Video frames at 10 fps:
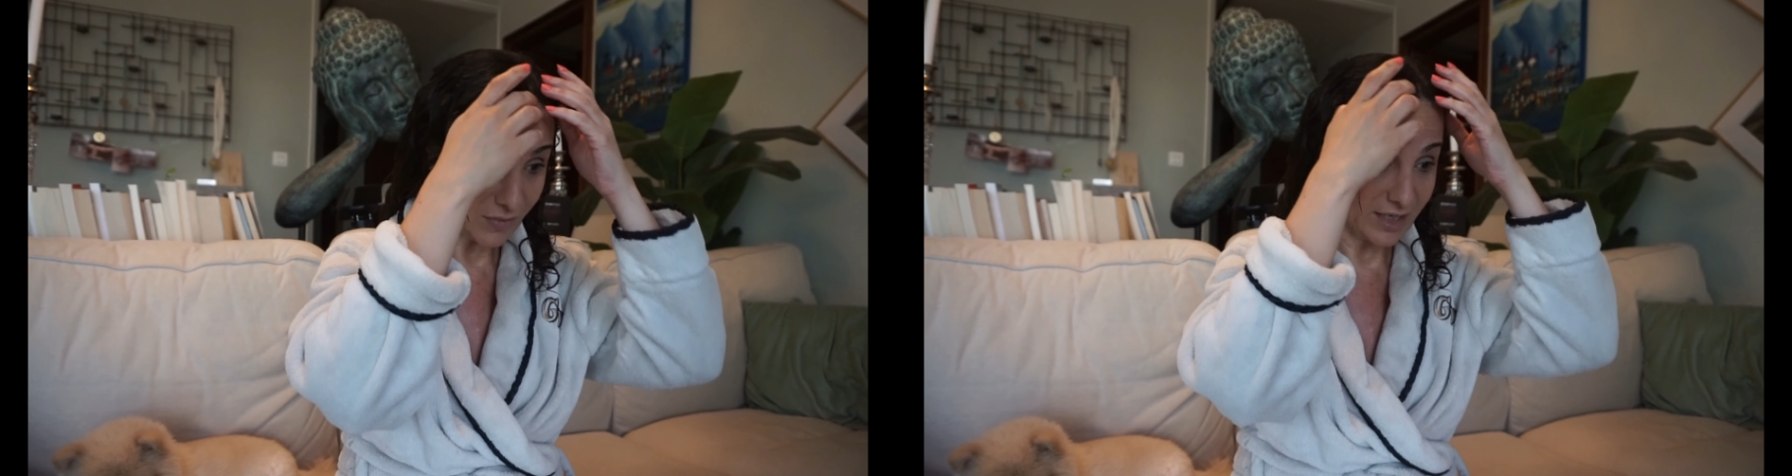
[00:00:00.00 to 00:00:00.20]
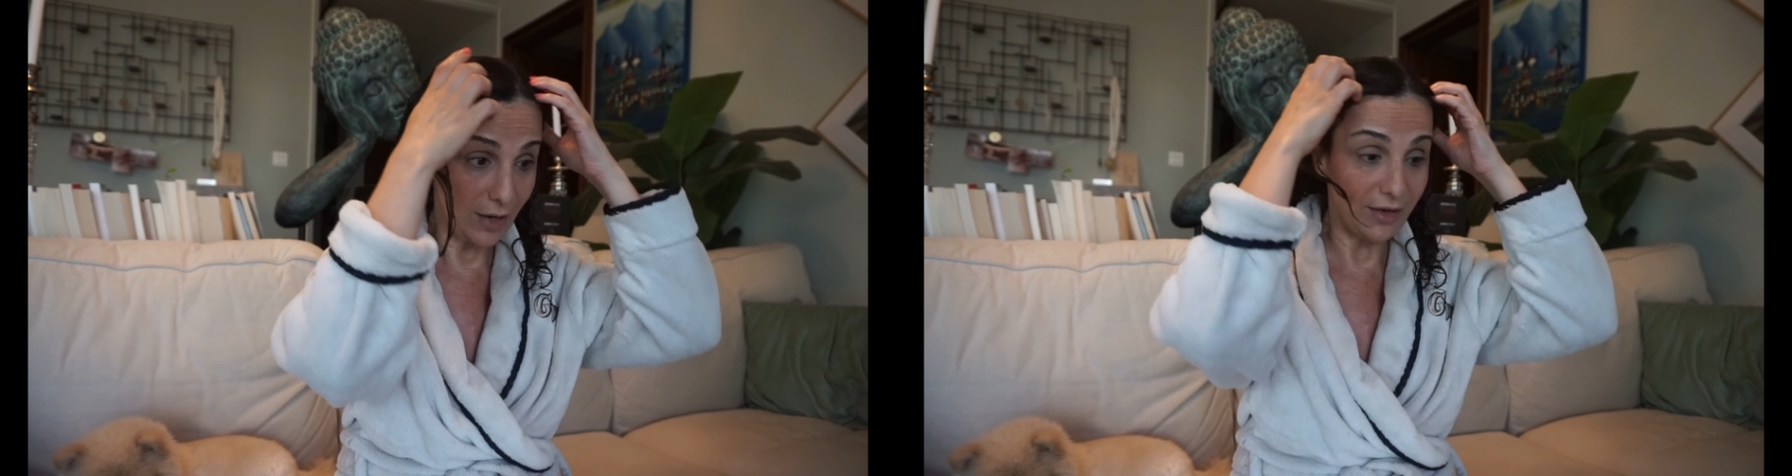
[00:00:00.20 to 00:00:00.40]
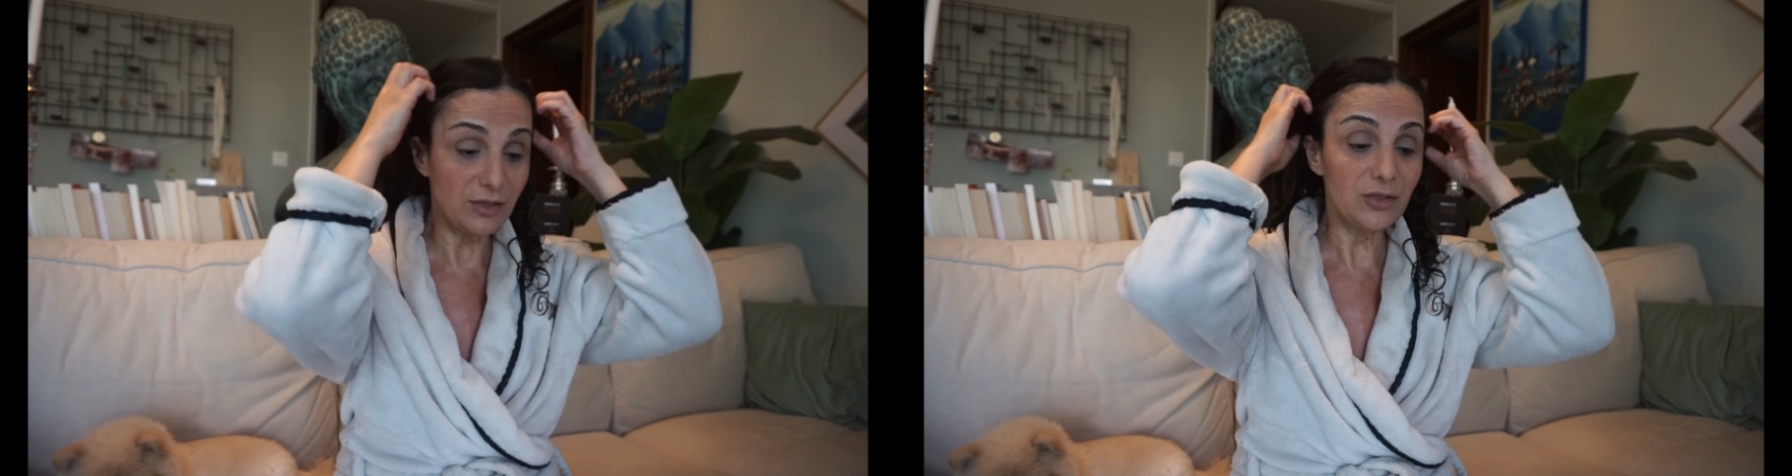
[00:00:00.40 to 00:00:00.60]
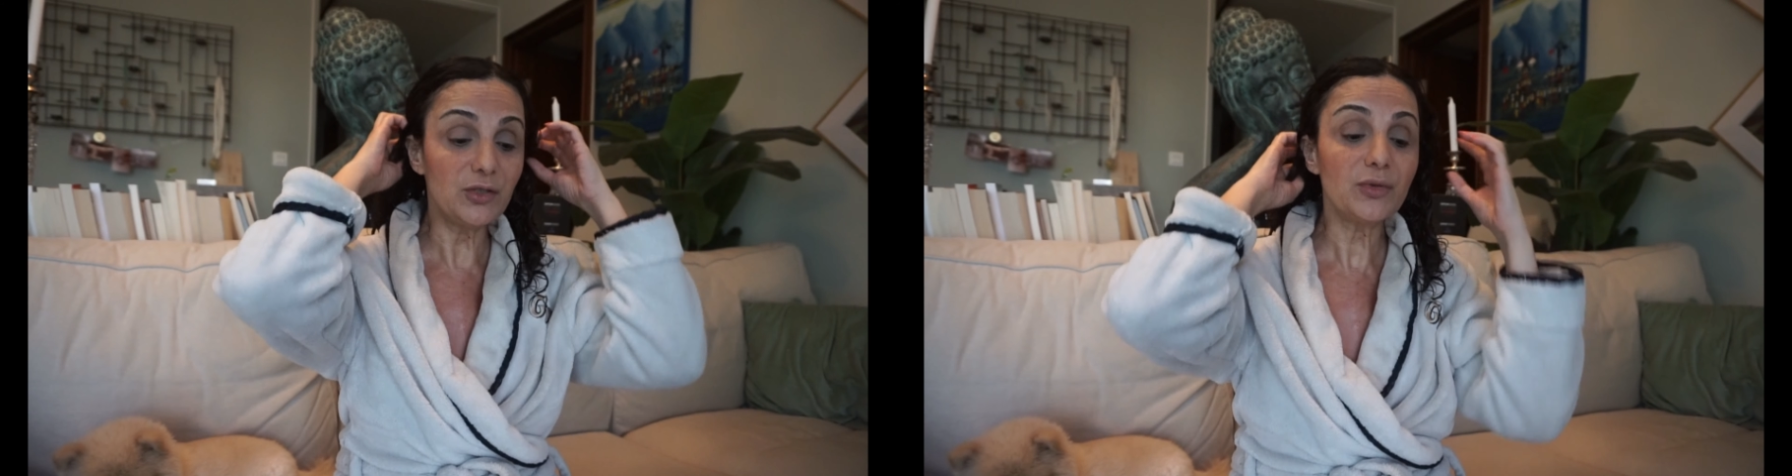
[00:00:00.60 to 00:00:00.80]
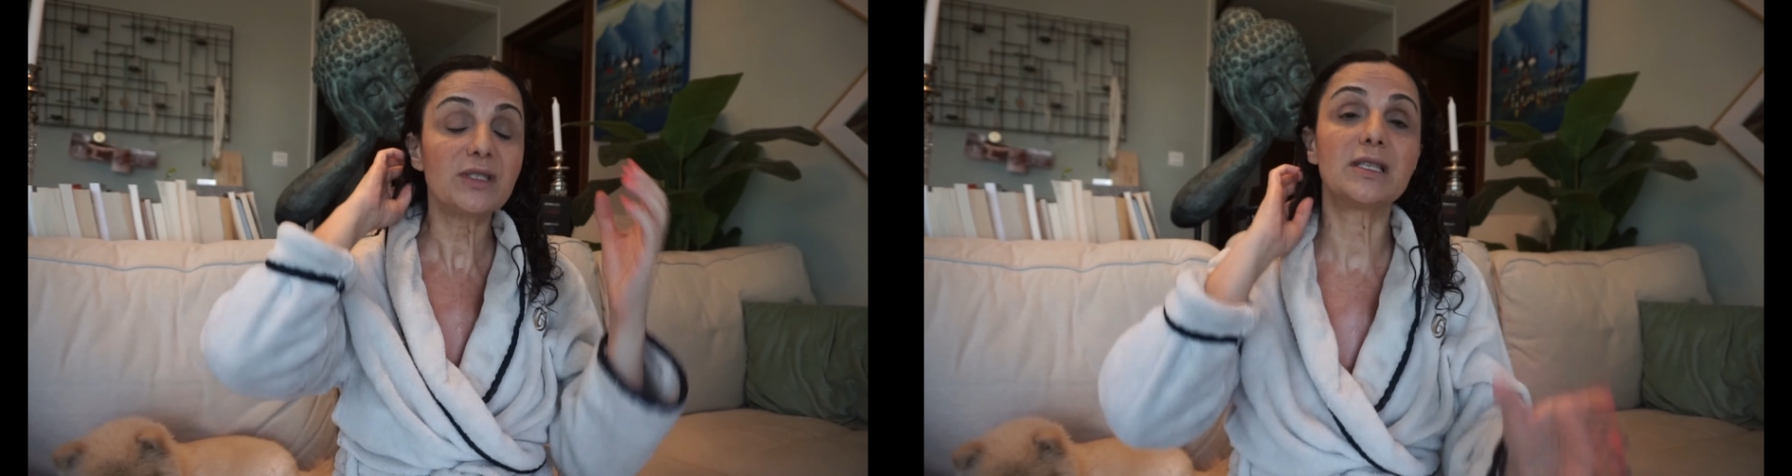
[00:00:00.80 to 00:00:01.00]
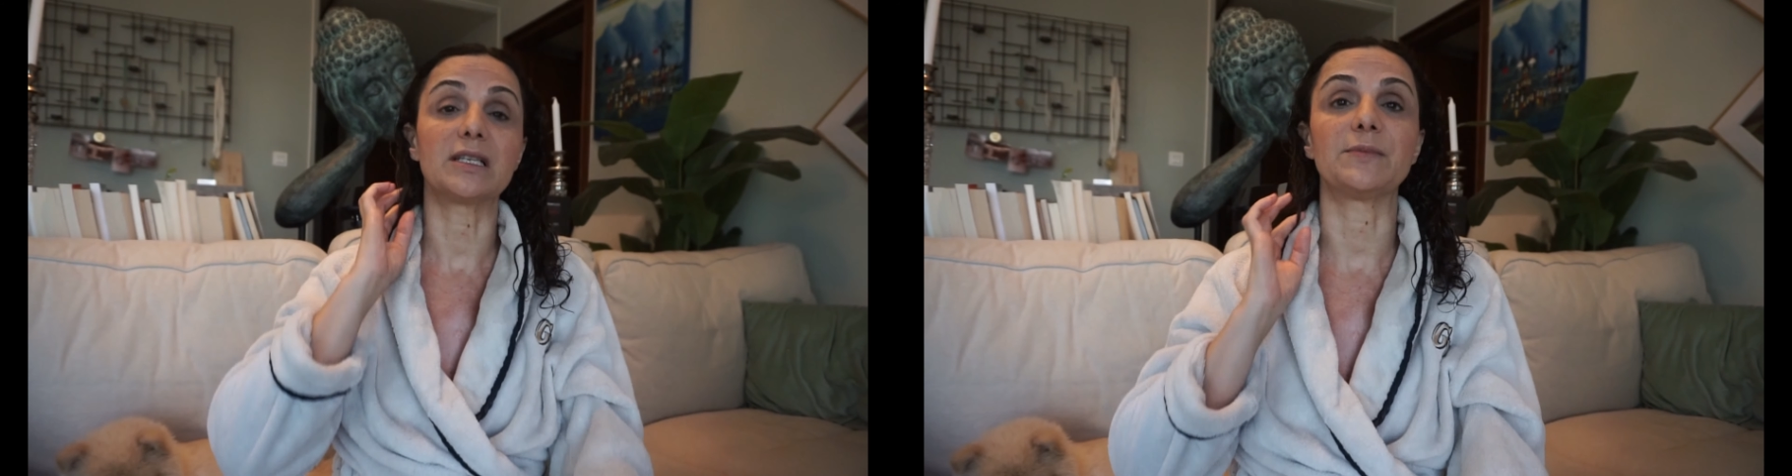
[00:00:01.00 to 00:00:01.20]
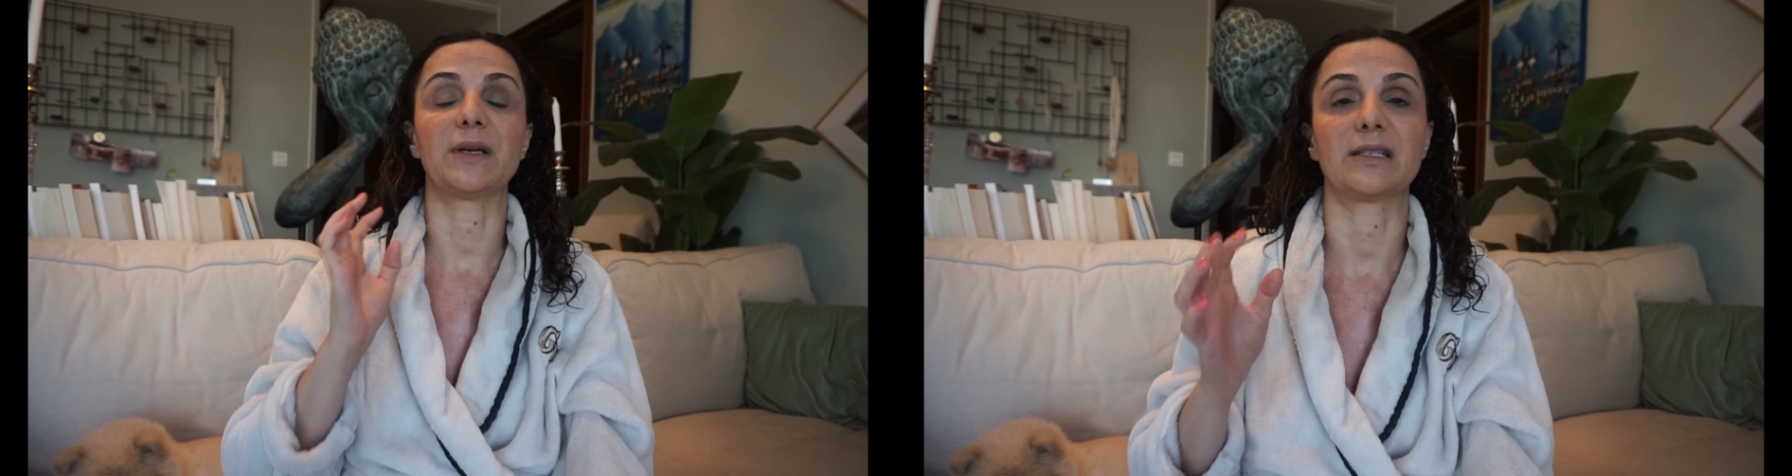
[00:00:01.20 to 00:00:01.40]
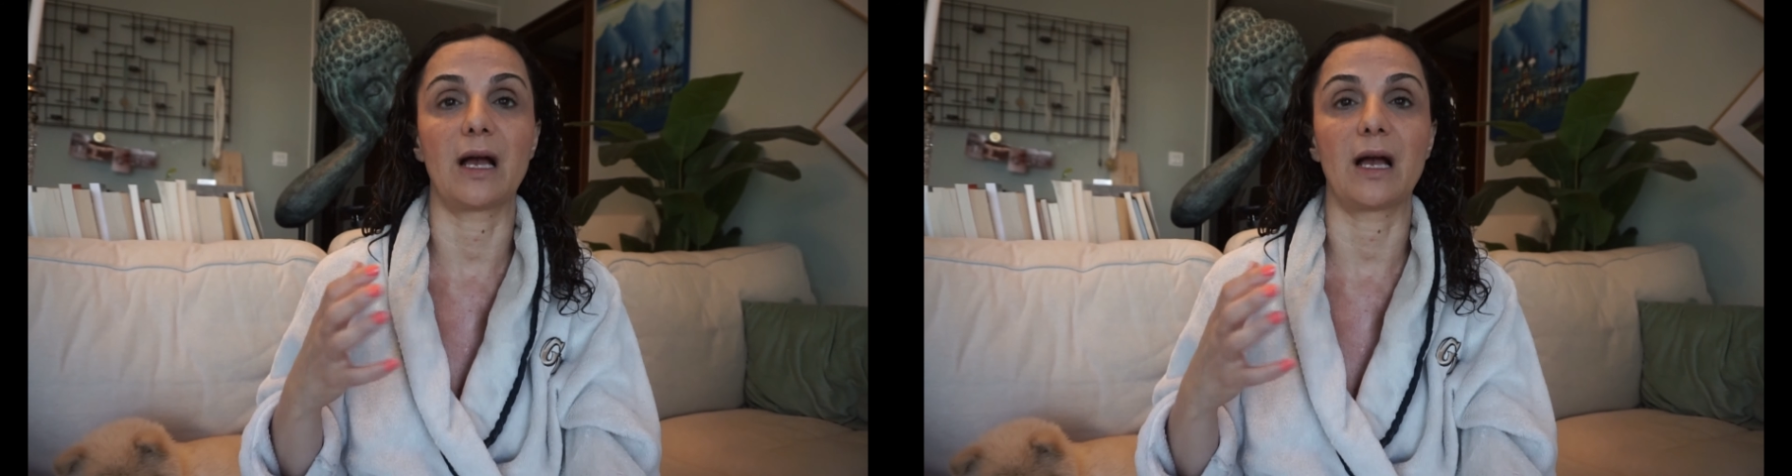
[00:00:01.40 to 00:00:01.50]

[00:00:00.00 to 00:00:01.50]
Now, I use this because